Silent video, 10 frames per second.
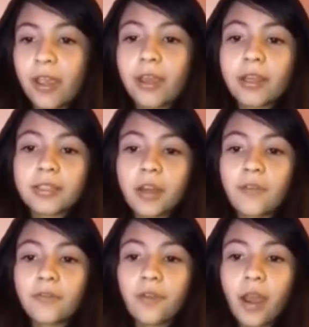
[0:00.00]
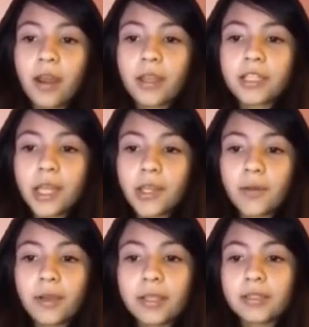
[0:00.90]
It is on Friday,
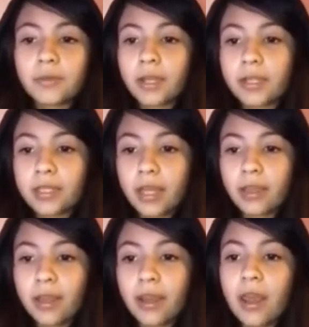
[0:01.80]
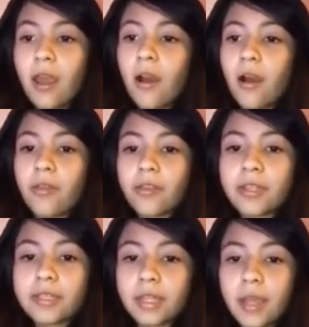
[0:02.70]
January 22nd on this
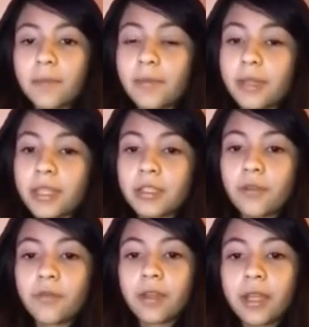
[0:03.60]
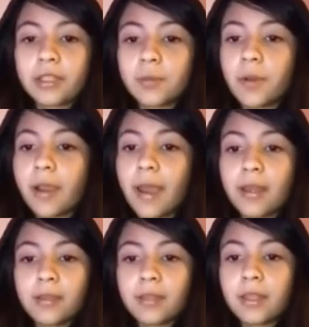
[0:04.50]
day, please don't forget to wear
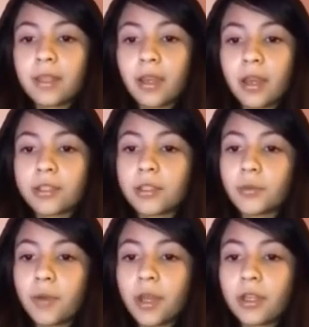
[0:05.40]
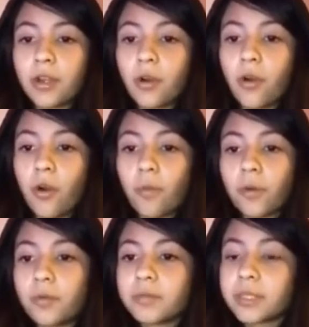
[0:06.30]
anything neon to win your
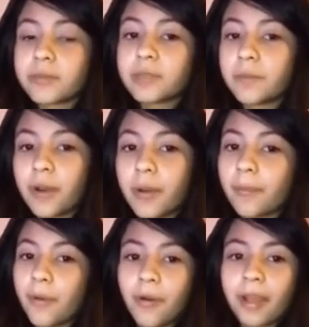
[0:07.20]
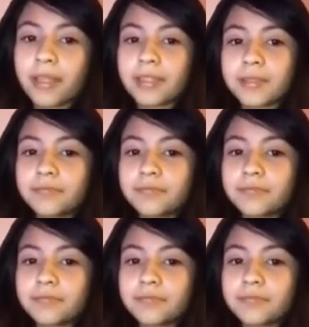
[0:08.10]
homeroom some spirit points.